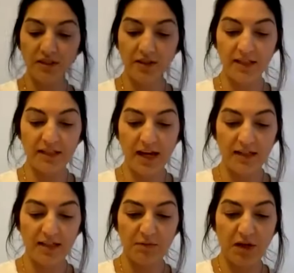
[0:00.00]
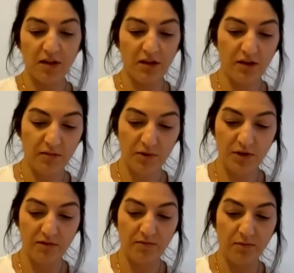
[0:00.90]
are the exact same color, the
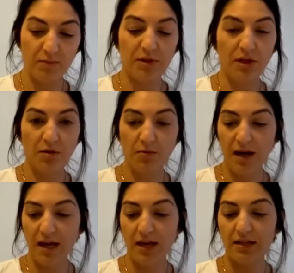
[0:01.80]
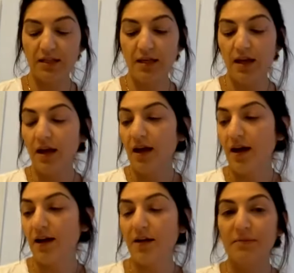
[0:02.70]
pure, pure white.
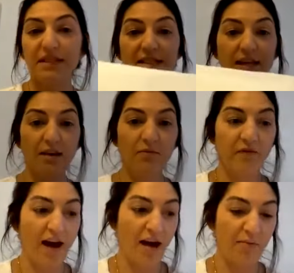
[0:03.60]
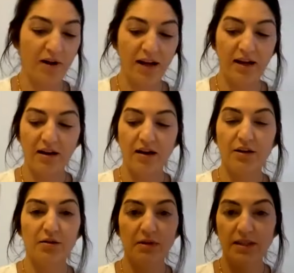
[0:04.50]
Um, same fabric,
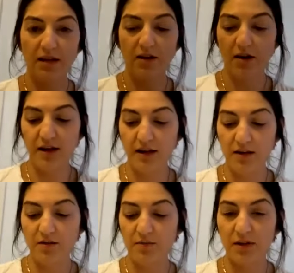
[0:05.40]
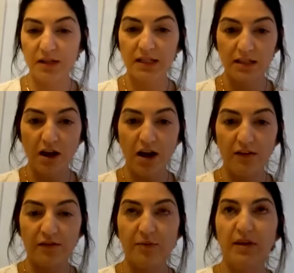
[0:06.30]
100% cotton, really
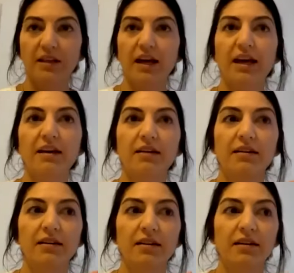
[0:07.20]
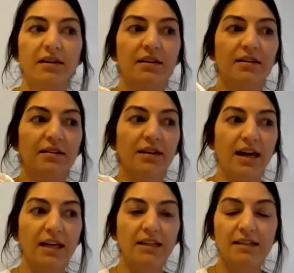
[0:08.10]
soft, but like
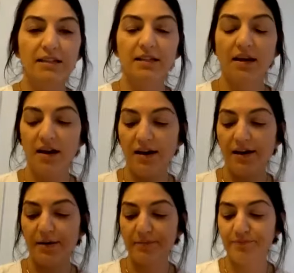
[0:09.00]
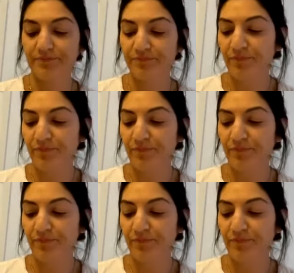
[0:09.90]
light. Um,